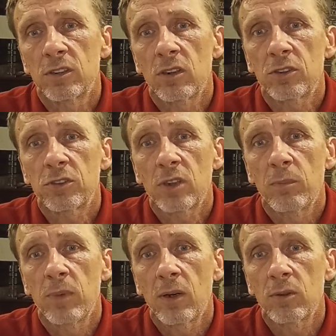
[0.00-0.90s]
is also
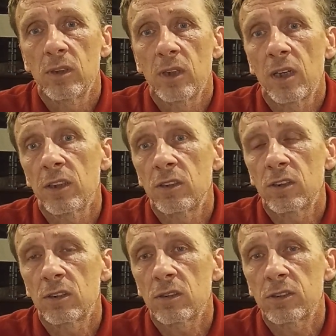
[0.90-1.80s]
about the
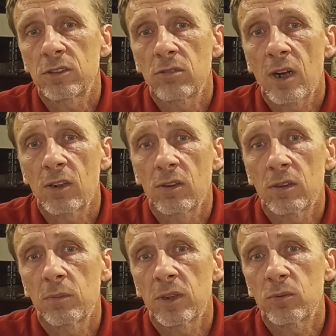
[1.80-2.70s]
eternal
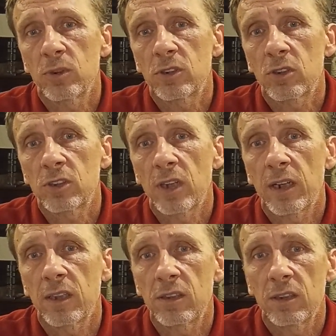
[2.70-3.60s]
struggle between
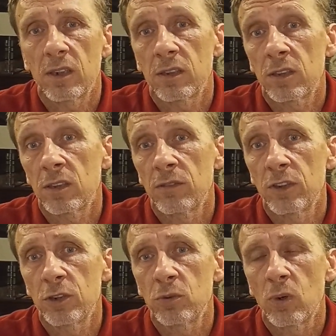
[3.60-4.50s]
society and
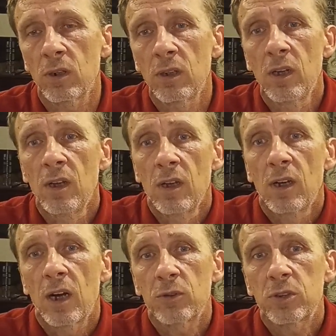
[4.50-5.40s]
individual,
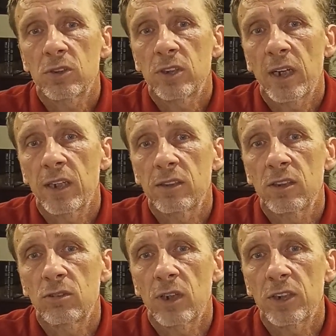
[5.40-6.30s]
how
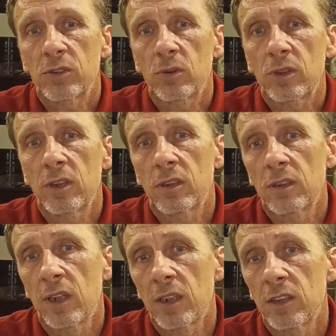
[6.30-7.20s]
society tries to kill
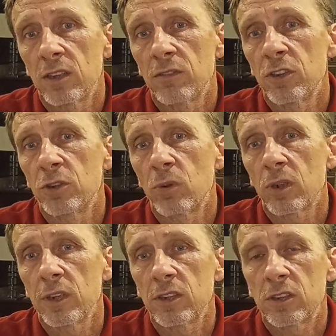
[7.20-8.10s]
the individual
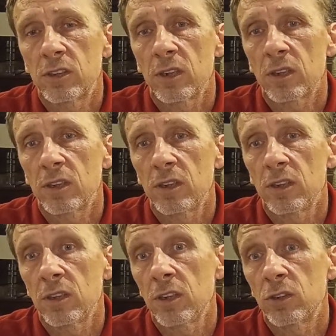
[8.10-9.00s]
instinct
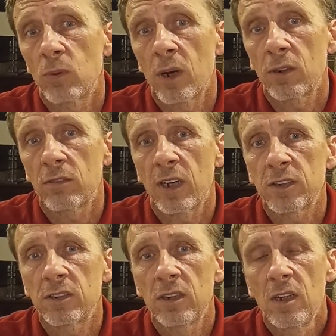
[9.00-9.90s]
in each one of
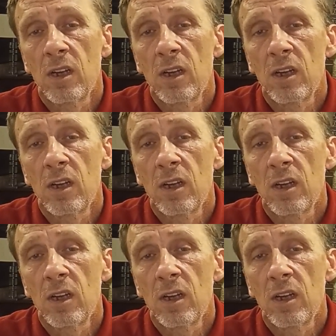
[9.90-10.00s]
us,